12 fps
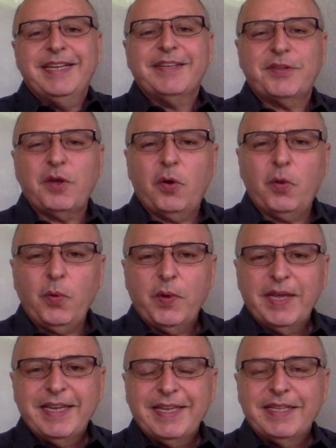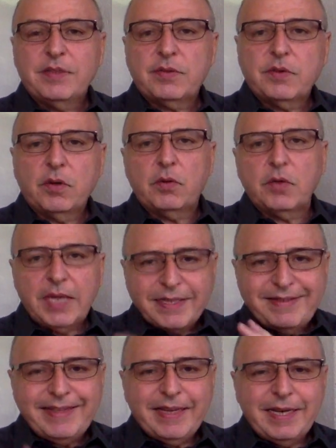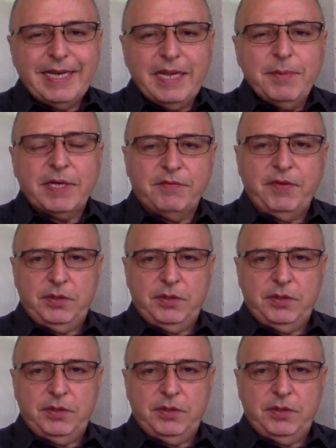So that's a limited